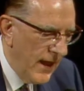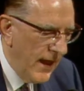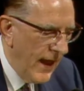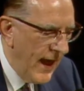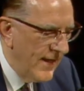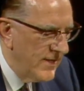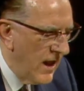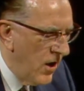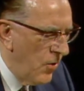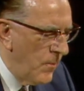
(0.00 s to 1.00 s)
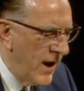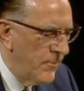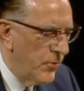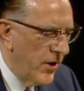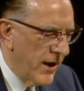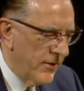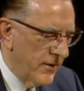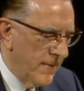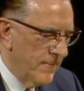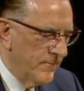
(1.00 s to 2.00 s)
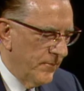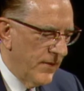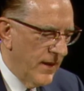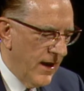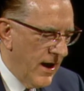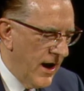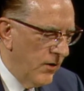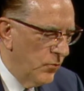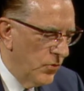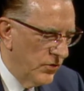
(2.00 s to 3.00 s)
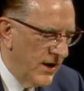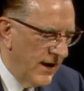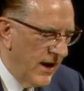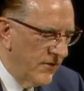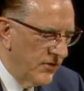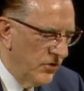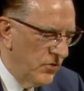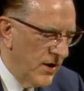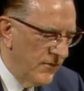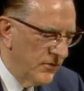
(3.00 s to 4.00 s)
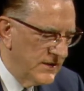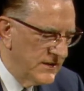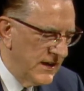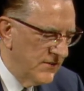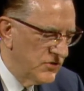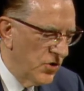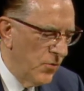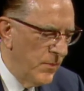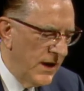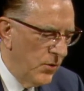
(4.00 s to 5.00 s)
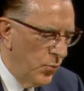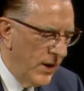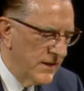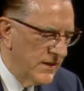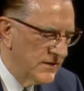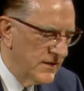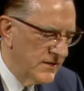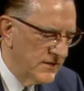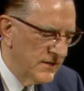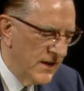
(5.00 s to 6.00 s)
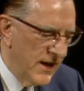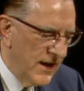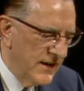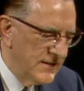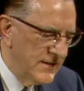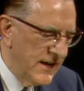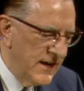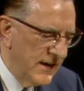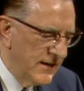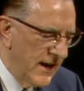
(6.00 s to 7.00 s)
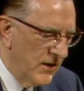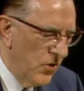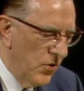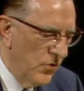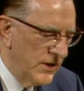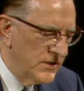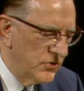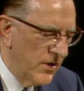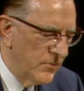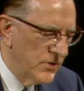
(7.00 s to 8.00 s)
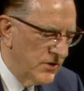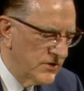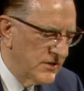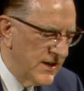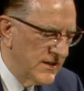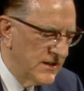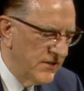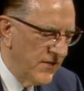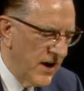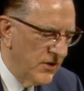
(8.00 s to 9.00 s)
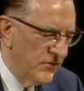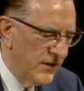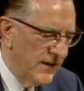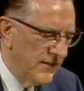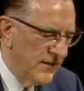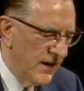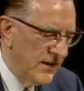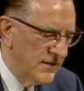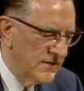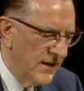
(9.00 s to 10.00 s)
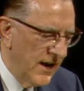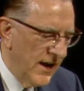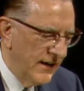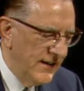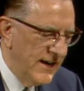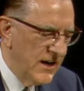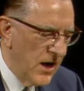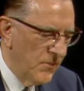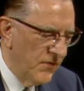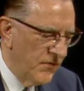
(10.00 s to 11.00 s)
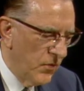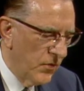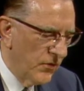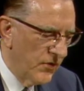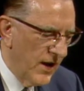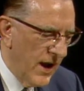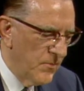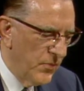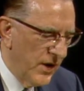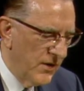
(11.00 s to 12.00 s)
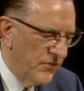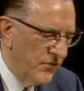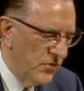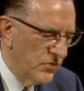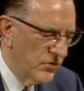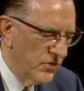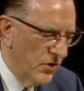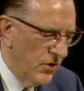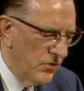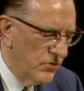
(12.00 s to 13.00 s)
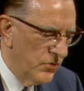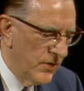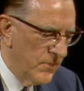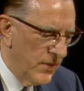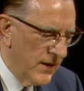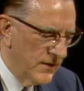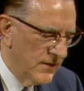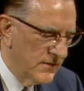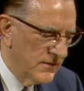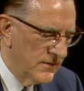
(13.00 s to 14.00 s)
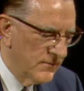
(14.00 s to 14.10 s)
And now, my brethren, I would that after you have received so many witnesses, seeing that the Holy Scriptures testify of these things, ye come forth and bring fruit unto repentance.